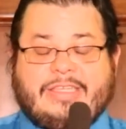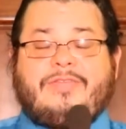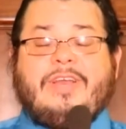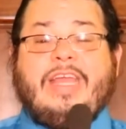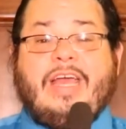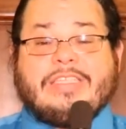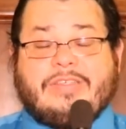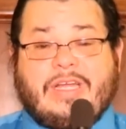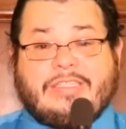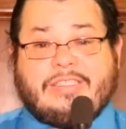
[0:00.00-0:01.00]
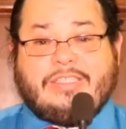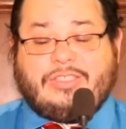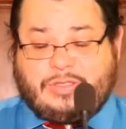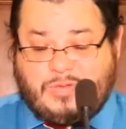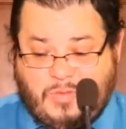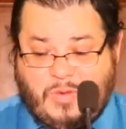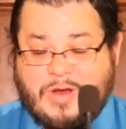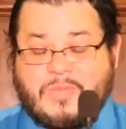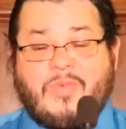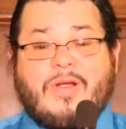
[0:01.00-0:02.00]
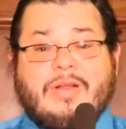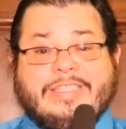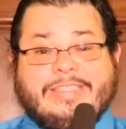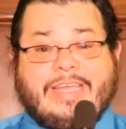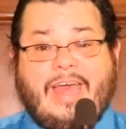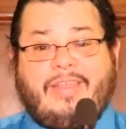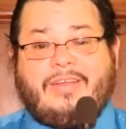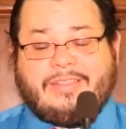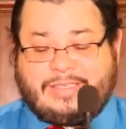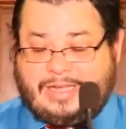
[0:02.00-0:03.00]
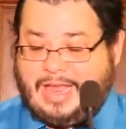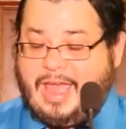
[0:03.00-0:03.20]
different cancer agencies to work more together and saying,